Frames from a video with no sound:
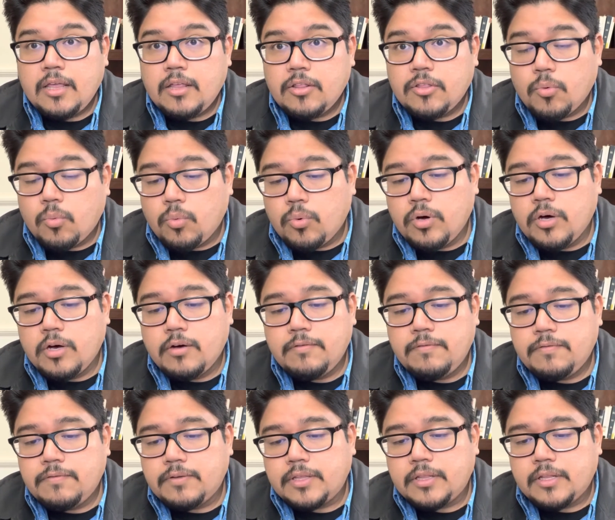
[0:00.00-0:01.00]
The
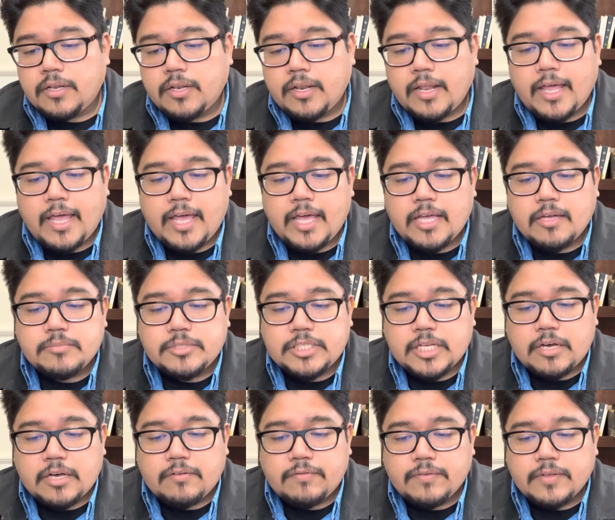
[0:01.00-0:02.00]
wolf and the lamb
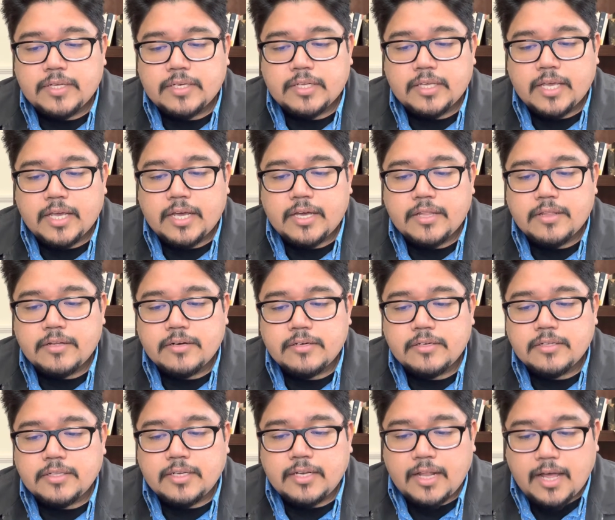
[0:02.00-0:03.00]
shall feed together.
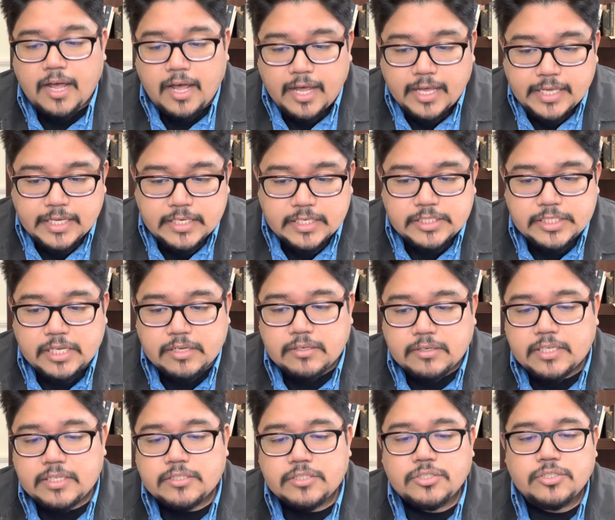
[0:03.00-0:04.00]
The lion shall
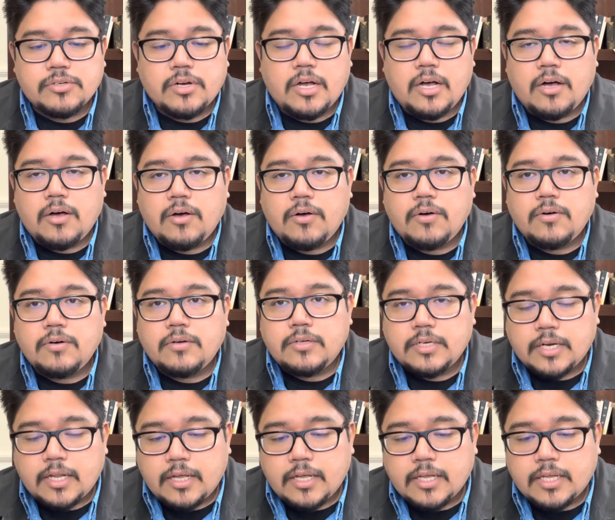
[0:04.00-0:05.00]
eat straw
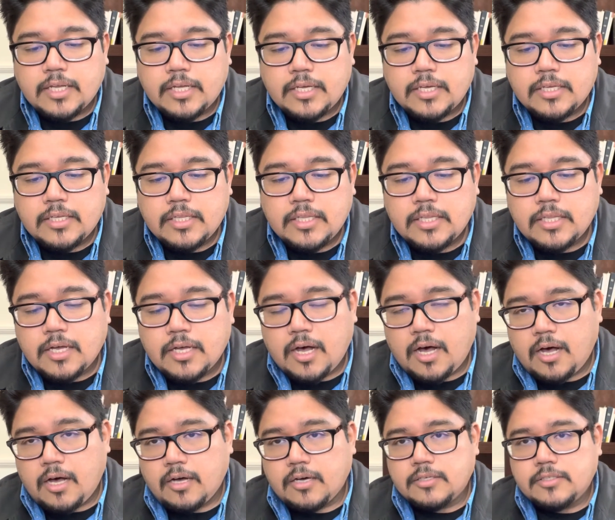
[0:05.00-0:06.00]
like the
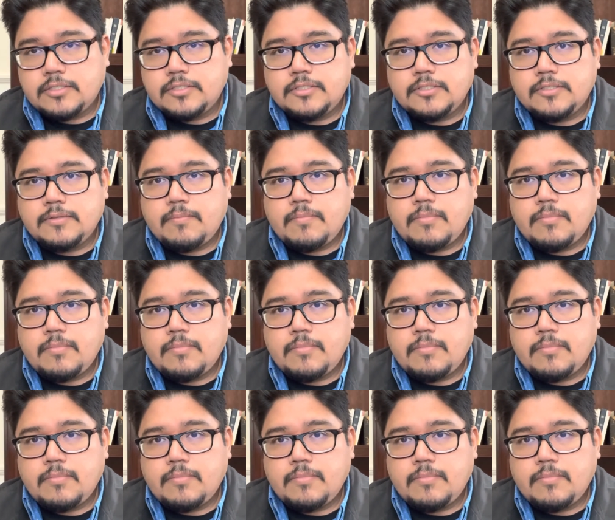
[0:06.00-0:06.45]
ox.